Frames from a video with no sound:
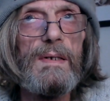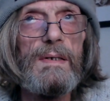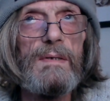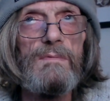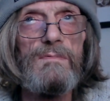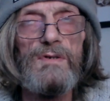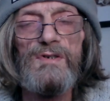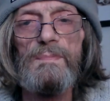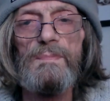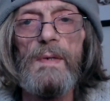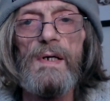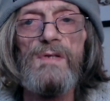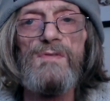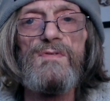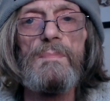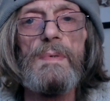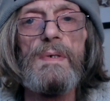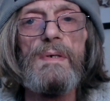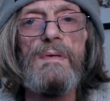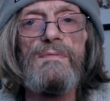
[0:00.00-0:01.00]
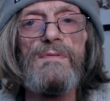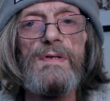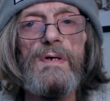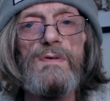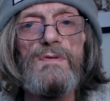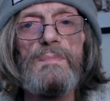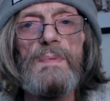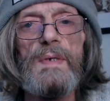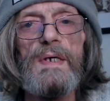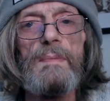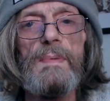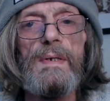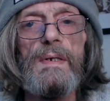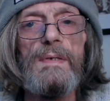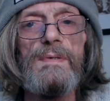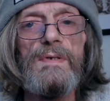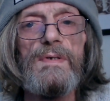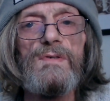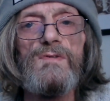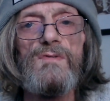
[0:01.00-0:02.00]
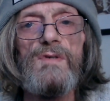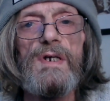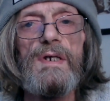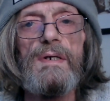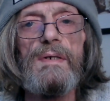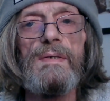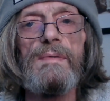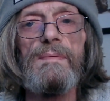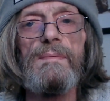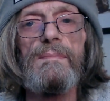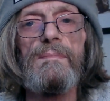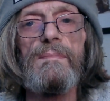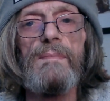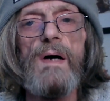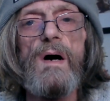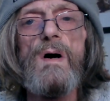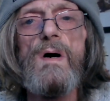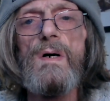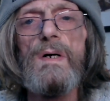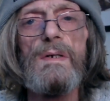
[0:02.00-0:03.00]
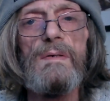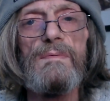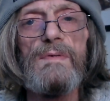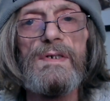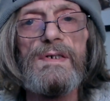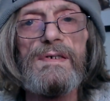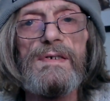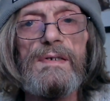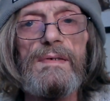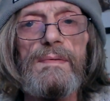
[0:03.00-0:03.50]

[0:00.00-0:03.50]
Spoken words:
responsible for those people on the street. All of us.